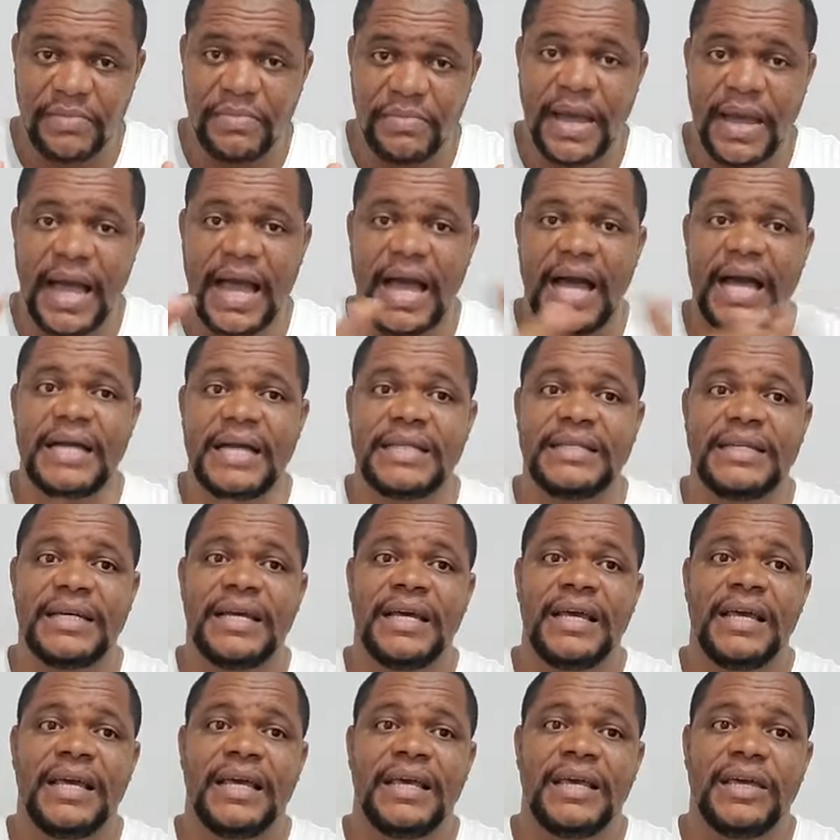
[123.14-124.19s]
bad.
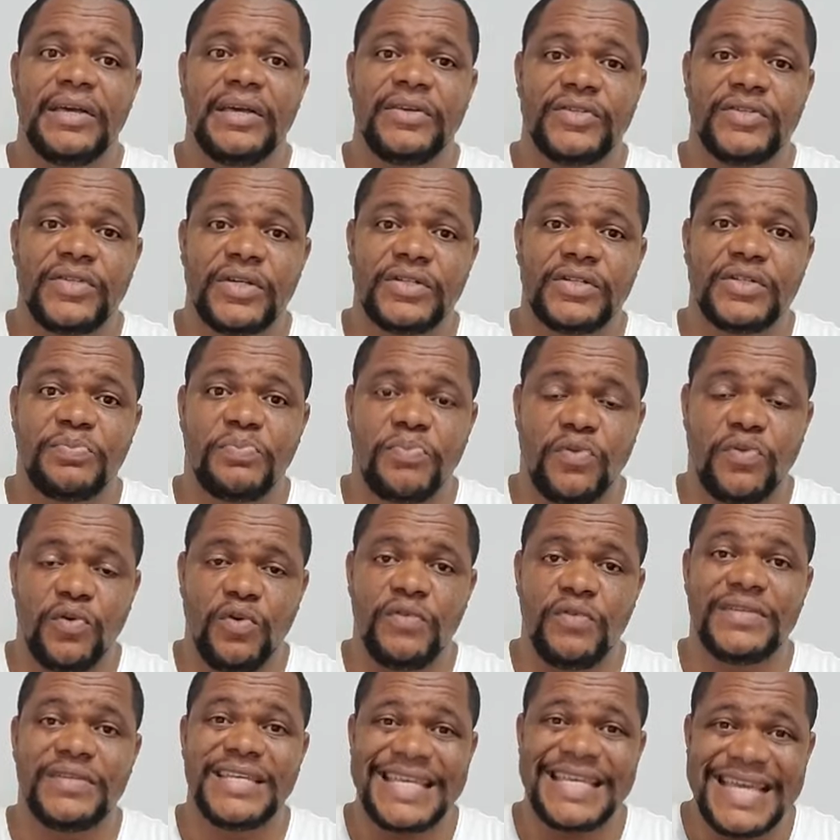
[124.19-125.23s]
It just
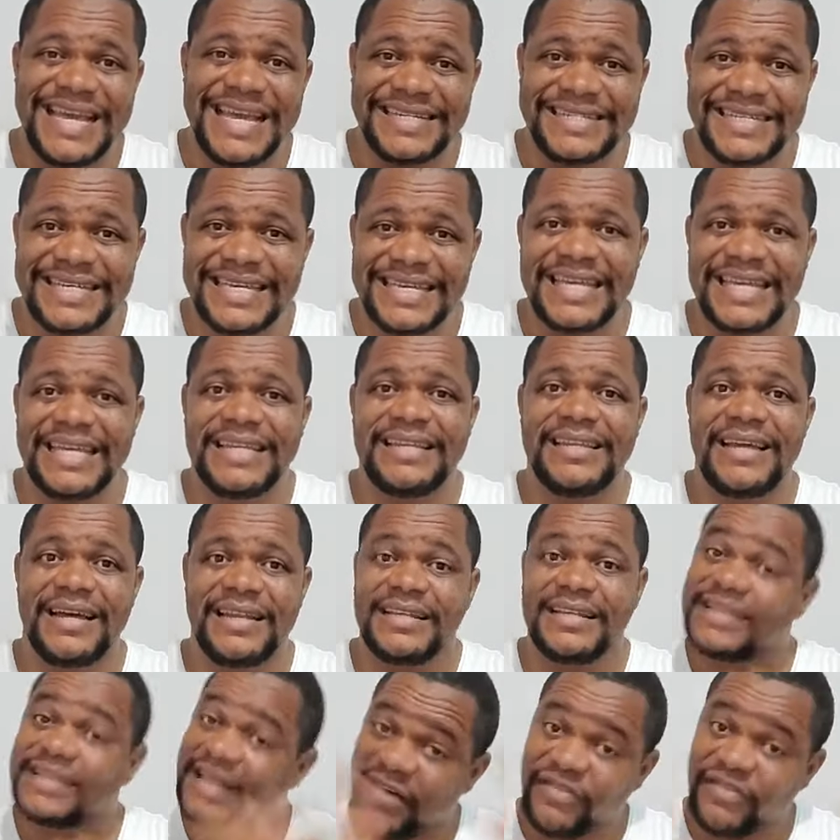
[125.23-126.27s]
proves yet again that
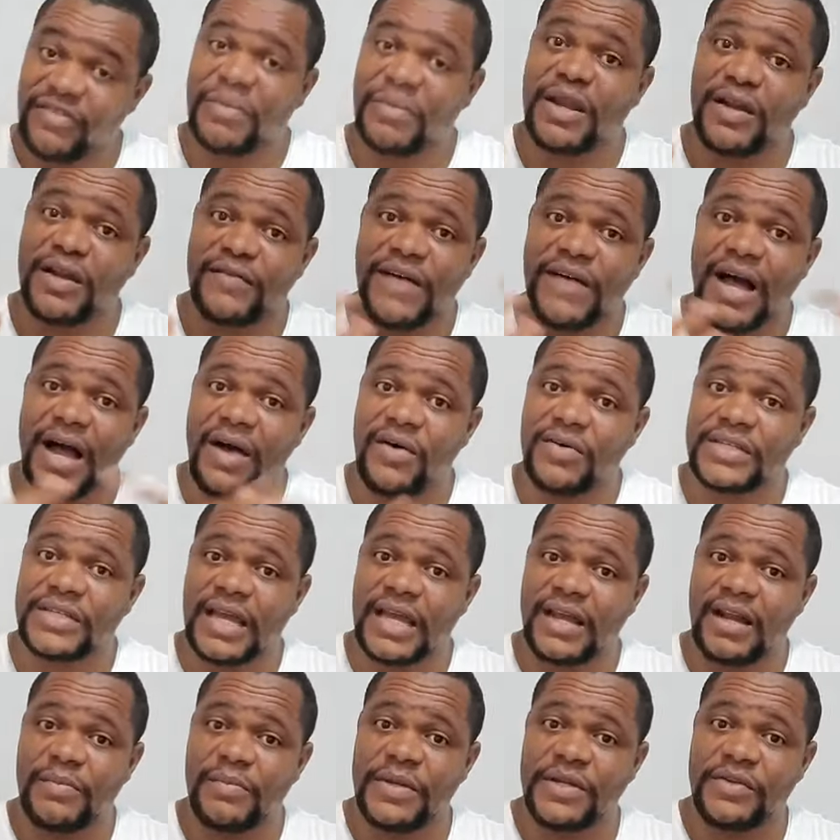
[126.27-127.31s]
this government of ours
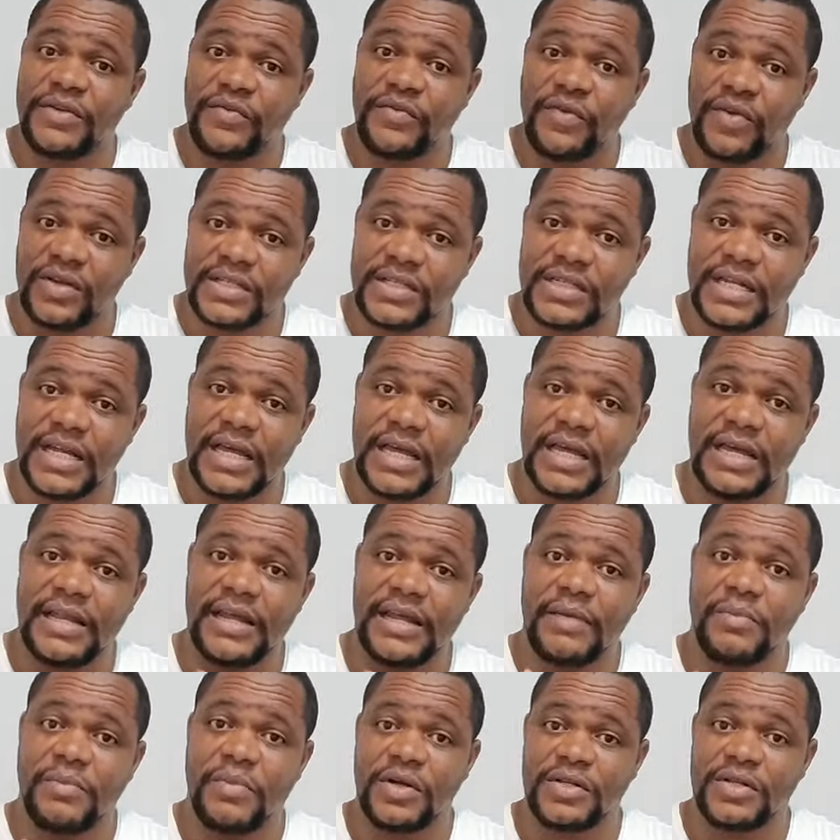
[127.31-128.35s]
cannot be trusted, and
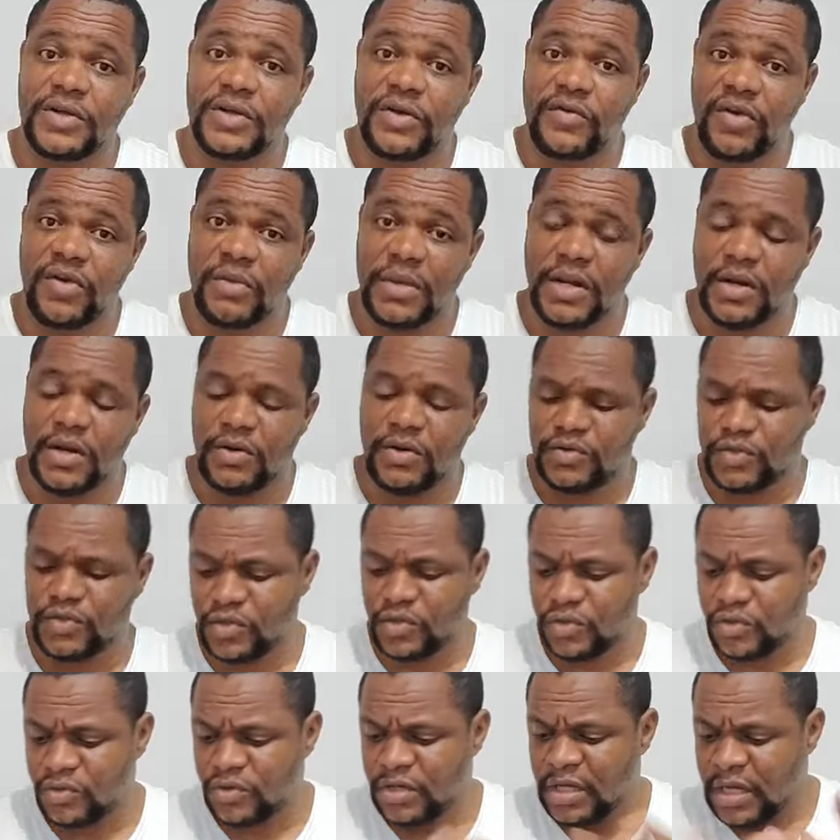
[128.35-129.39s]
they're a bunch of criminals.
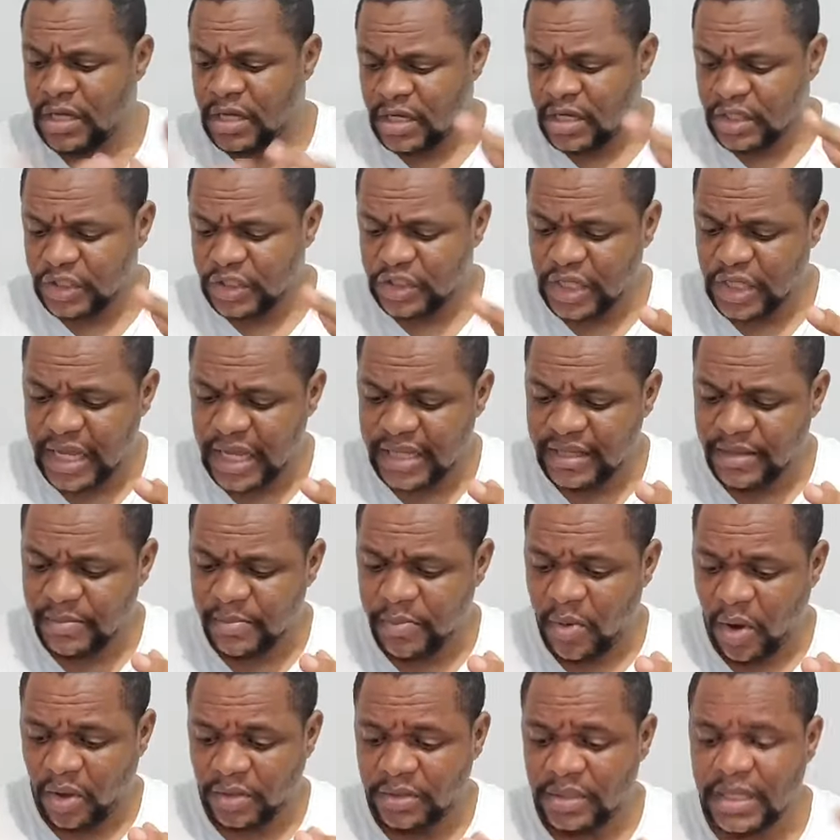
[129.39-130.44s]
So share the
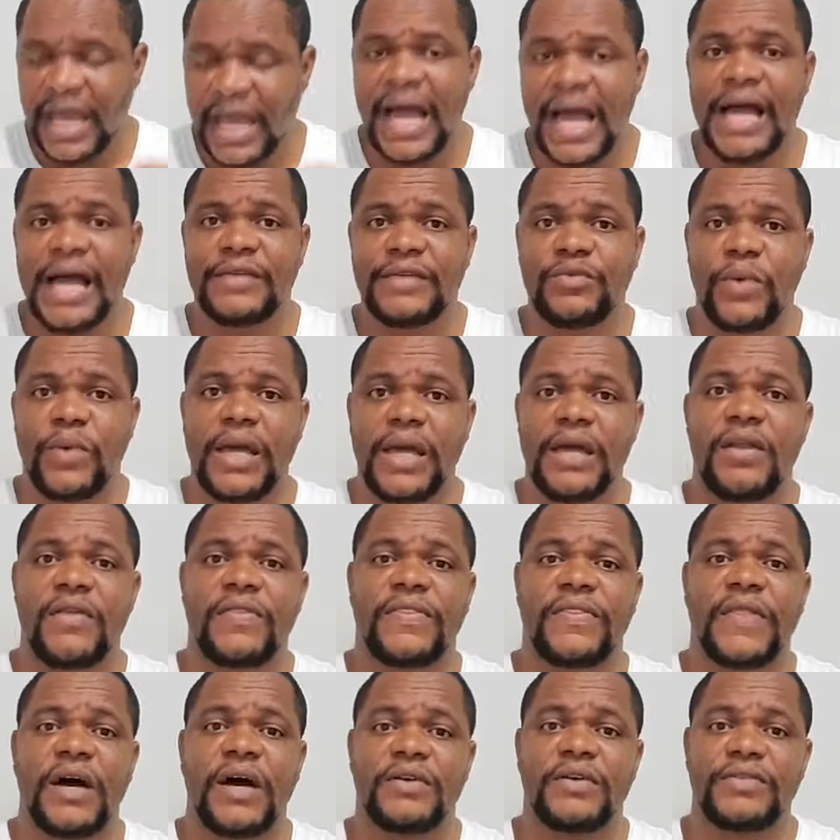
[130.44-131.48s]
podcast. We hit
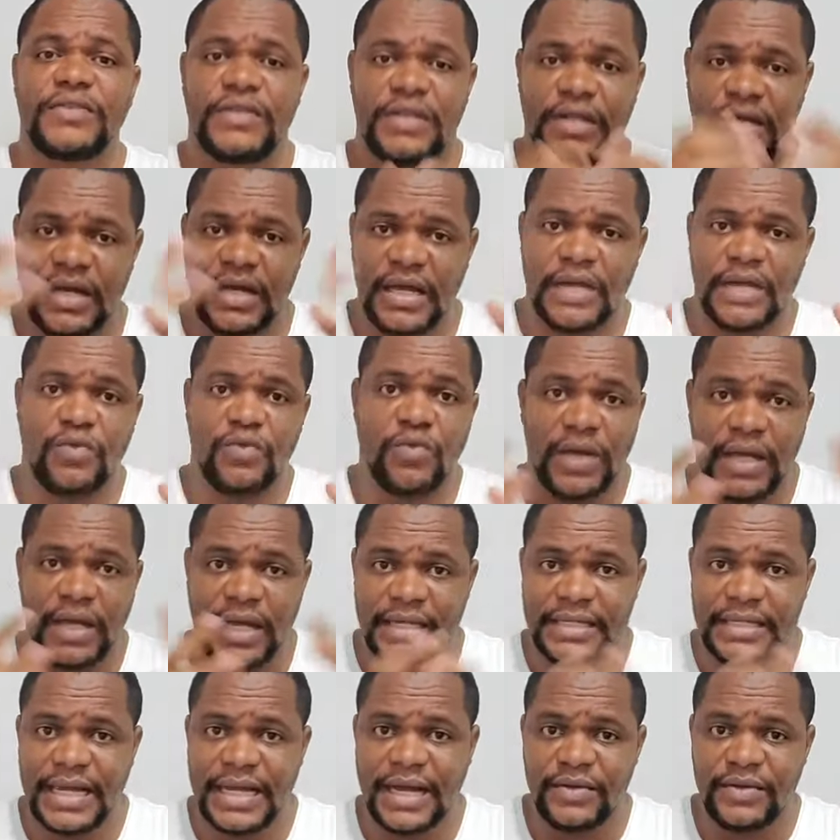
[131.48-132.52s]
1,000, and we'll
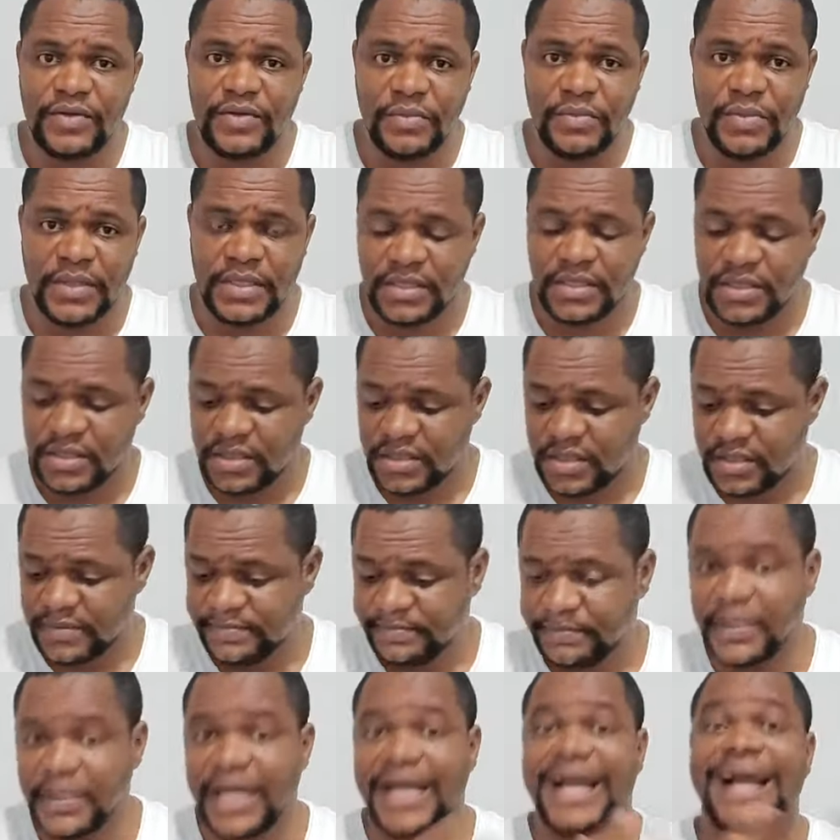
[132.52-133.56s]
get down to business.
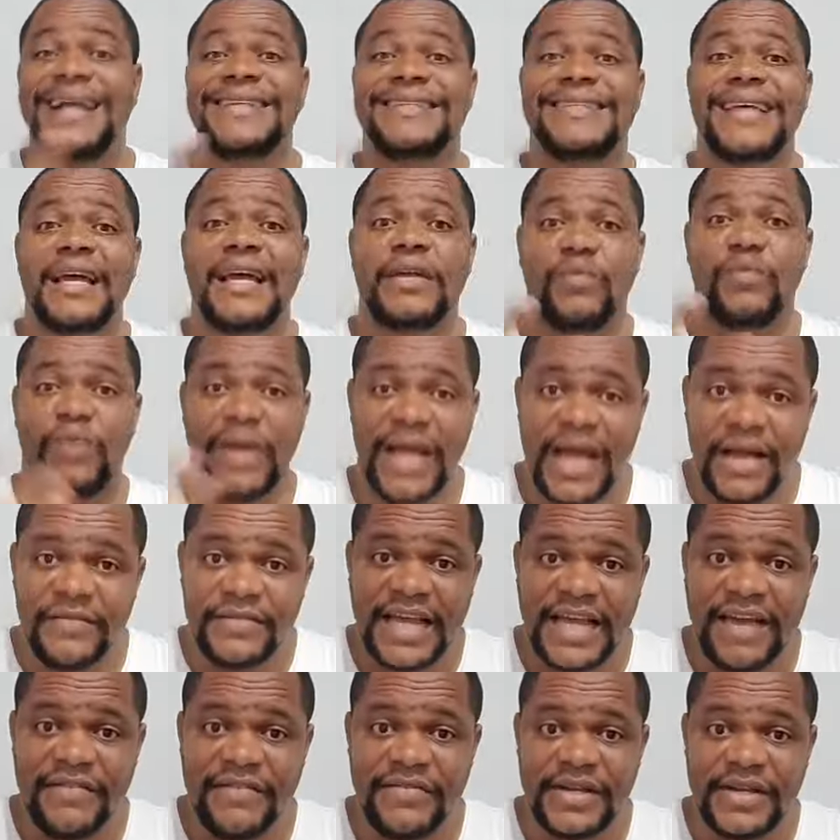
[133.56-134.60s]
Like I said, we have
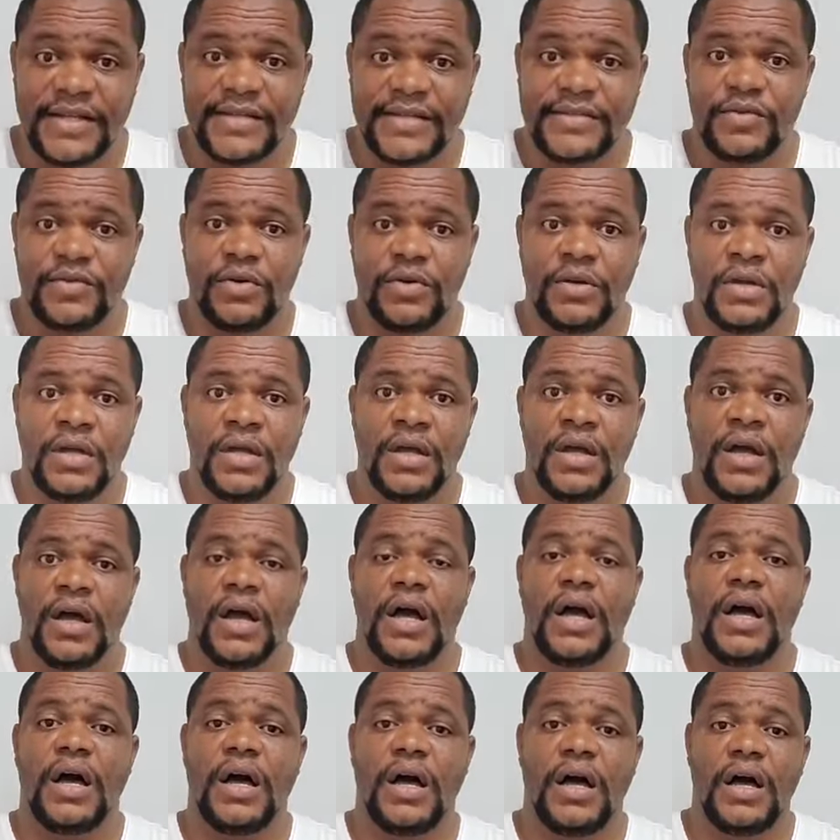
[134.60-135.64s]
the evidence.
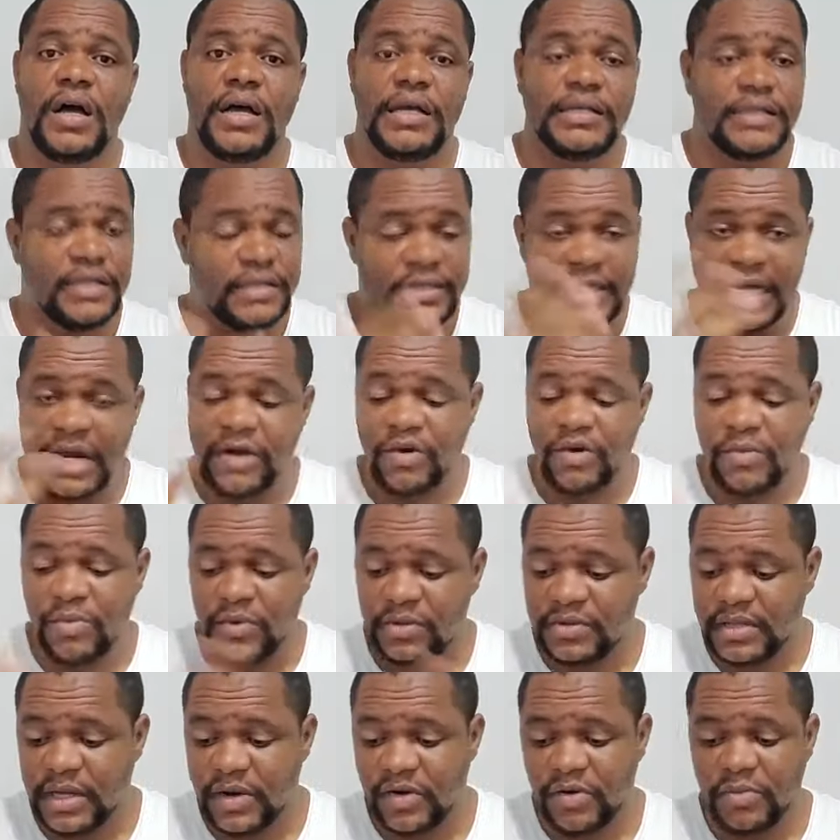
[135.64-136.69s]
It's a terrible,
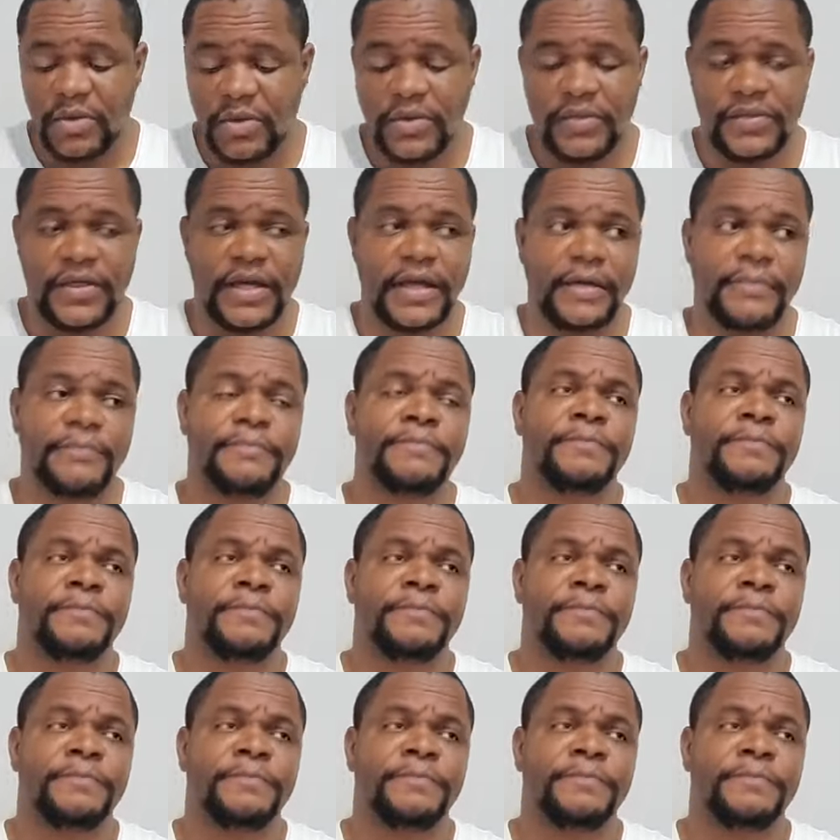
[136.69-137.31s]
terrible thing.